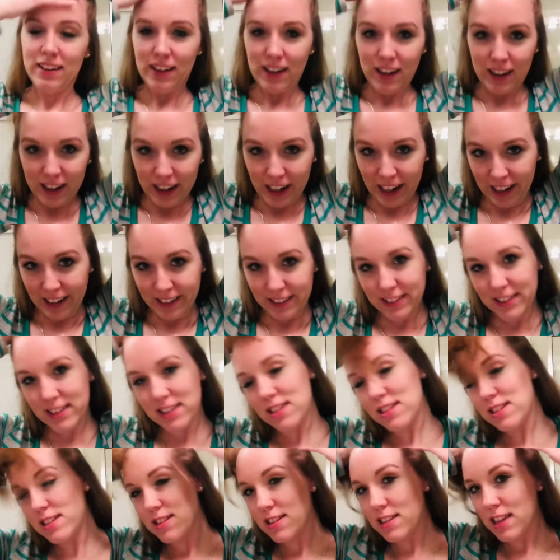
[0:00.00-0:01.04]
Alright,
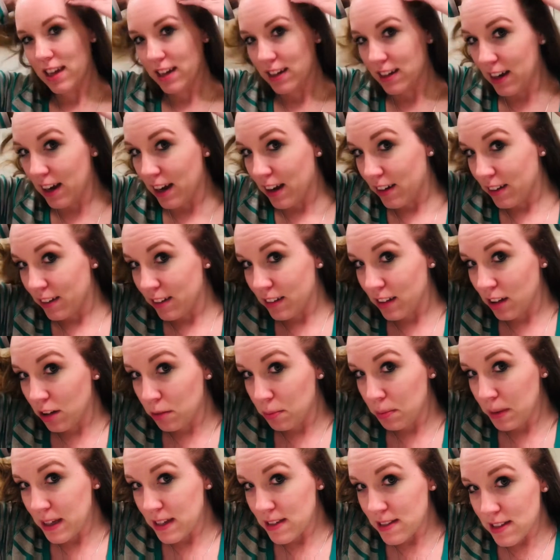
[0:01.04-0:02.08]
let's just let down a little
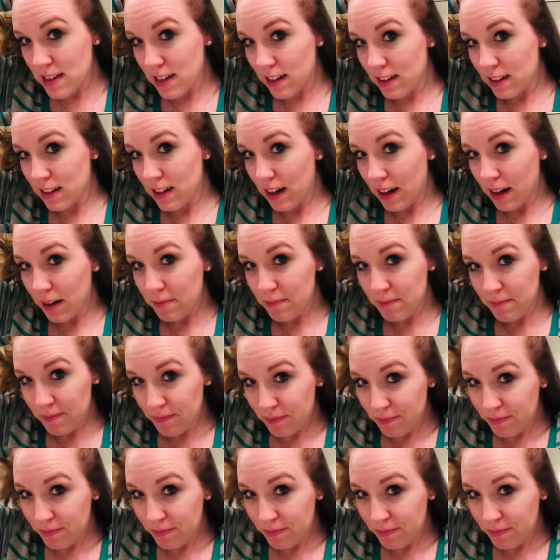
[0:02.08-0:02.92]
piece at a time.